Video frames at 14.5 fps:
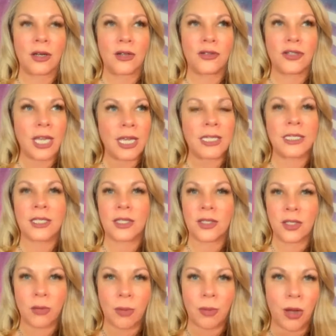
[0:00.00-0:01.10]
just
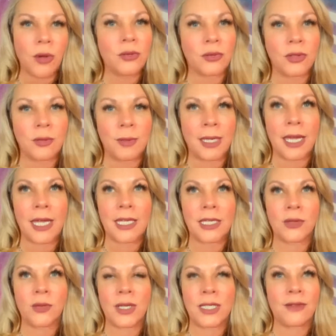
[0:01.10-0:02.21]
so potent
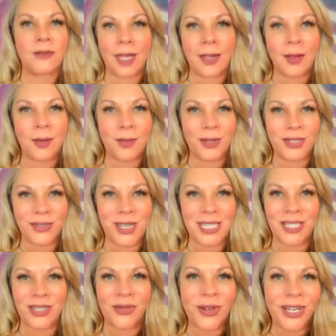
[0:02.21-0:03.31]
because what's available to us
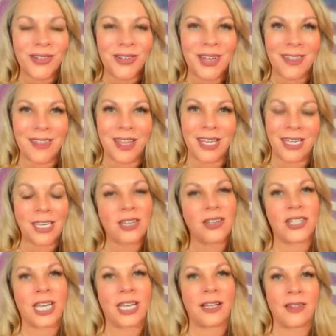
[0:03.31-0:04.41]
to work with on an
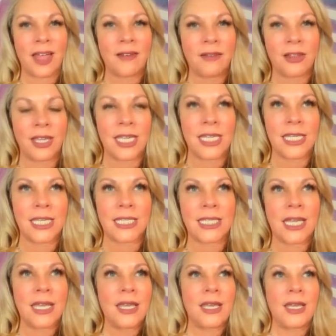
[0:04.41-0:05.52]
energetic level is
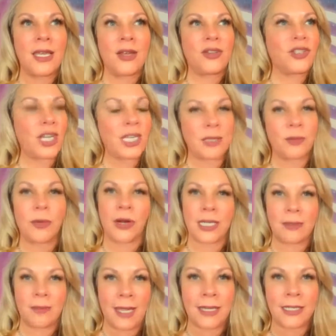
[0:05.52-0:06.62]
just more
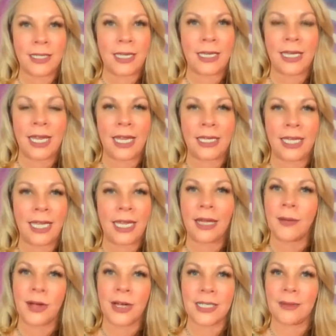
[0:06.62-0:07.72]
expanded and getting
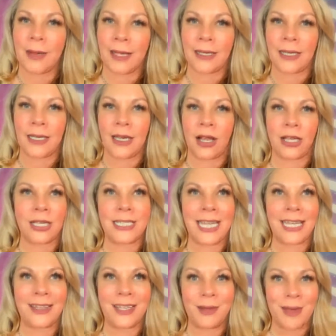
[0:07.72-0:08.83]
more expanded on a
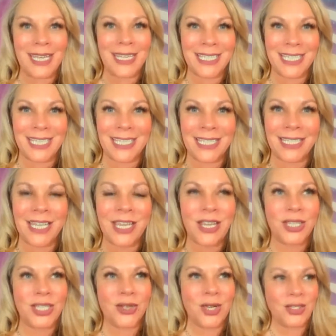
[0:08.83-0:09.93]
daily basis.
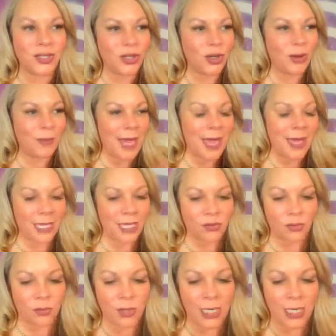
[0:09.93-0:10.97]
So I do go back and